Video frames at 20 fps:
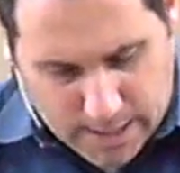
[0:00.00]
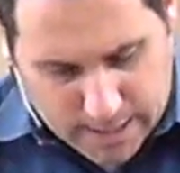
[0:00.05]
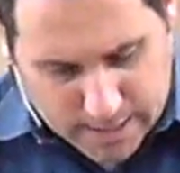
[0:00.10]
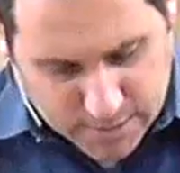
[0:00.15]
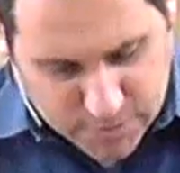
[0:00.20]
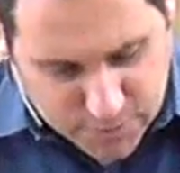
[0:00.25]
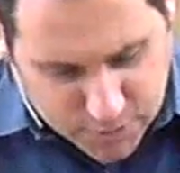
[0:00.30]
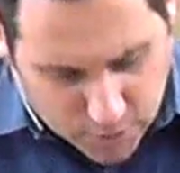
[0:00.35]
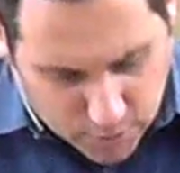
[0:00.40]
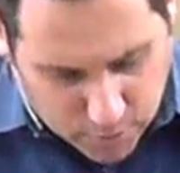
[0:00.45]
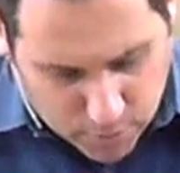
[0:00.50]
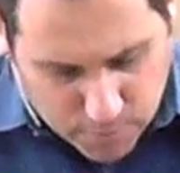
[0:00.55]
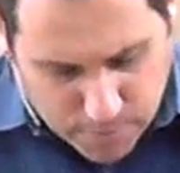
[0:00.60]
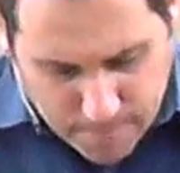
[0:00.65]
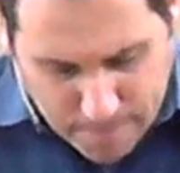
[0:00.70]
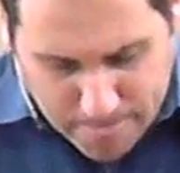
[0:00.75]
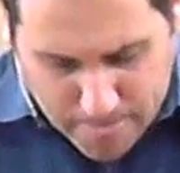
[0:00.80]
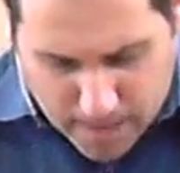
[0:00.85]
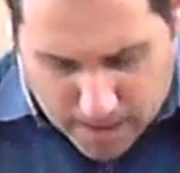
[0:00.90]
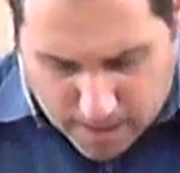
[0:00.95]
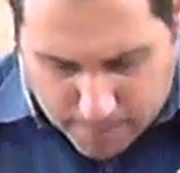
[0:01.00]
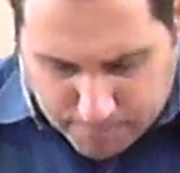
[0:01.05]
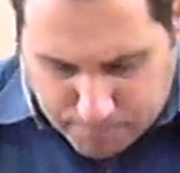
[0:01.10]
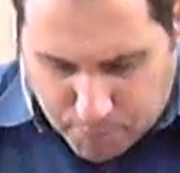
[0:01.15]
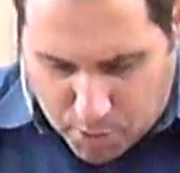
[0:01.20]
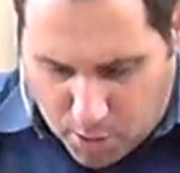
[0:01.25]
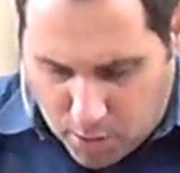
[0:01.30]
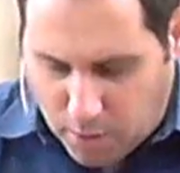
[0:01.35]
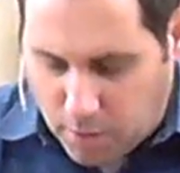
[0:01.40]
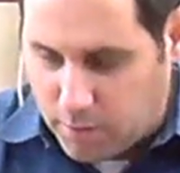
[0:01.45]
And so uh,
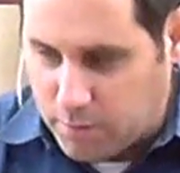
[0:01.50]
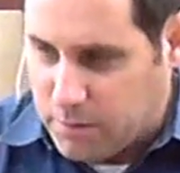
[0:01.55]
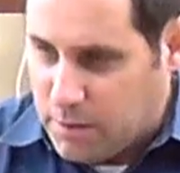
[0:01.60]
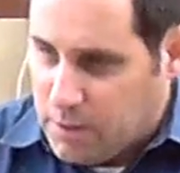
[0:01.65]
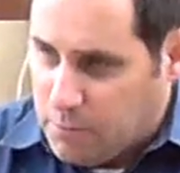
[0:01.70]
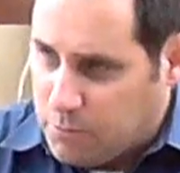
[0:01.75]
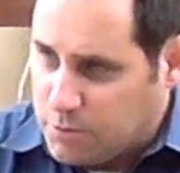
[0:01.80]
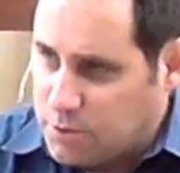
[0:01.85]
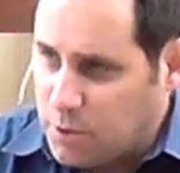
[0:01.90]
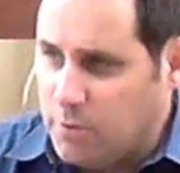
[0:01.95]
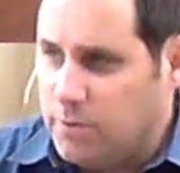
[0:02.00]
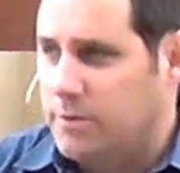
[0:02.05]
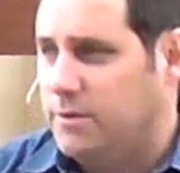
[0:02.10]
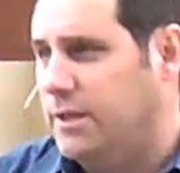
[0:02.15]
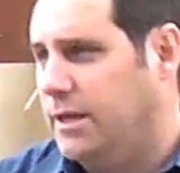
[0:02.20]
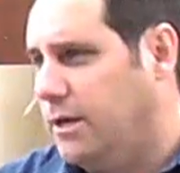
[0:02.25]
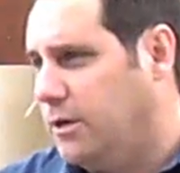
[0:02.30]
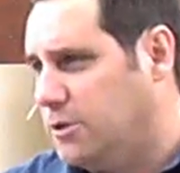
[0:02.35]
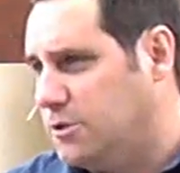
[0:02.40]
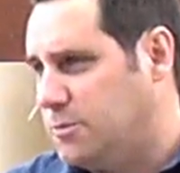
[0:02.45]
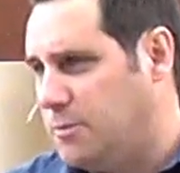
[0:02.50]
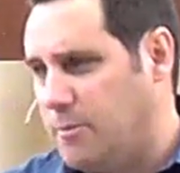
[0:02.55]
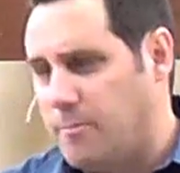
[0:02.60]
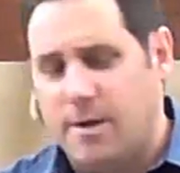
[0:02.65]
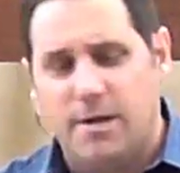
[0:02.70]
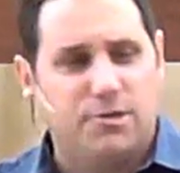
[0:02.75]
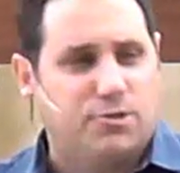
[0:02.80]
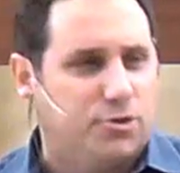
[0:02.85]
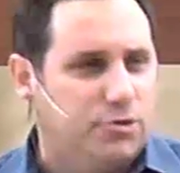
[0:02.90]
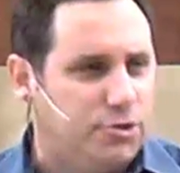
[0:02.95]
Paul was only there, as we
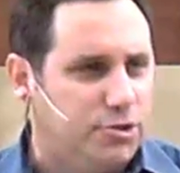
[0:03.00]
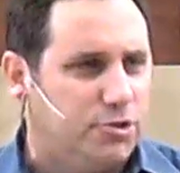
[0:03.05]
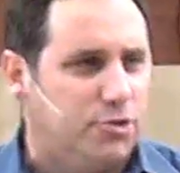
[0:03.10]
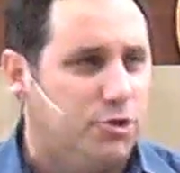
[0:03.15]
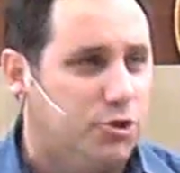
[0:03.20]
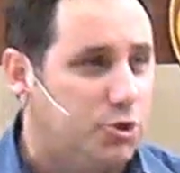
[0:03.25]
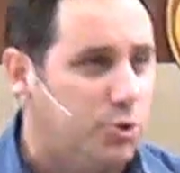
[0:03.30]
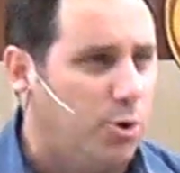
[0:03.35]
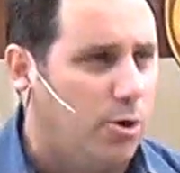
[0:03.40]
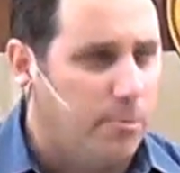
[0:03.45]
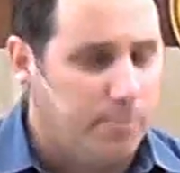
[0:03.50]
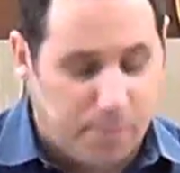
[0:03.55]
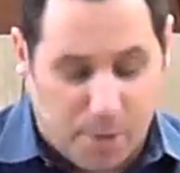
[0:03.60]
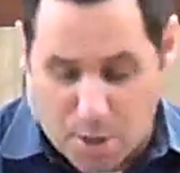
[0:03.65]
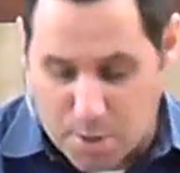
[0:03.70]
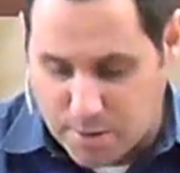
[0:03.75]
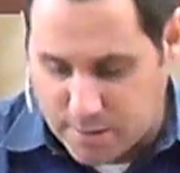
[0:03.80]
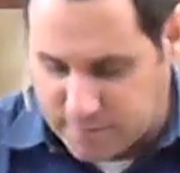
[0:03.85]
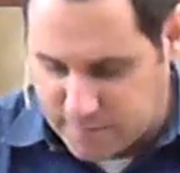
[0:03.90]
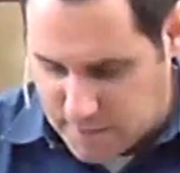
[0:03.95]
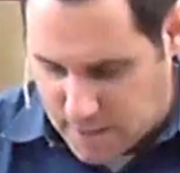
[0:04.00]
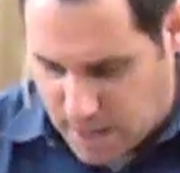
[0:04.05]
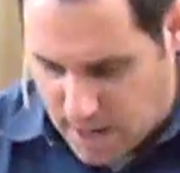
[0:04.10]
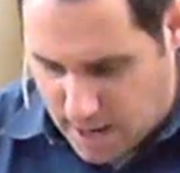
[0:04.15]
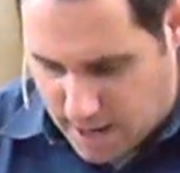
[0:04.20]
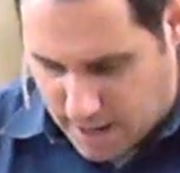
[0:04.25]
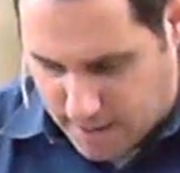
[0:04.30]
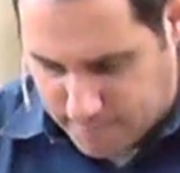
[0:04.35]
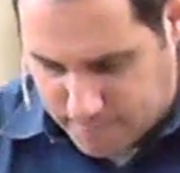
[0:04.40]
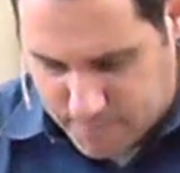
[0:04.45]
mentioned, just a short period of
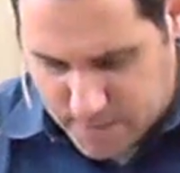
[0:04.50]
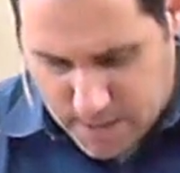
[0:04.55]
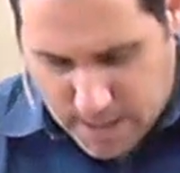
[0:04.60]
time.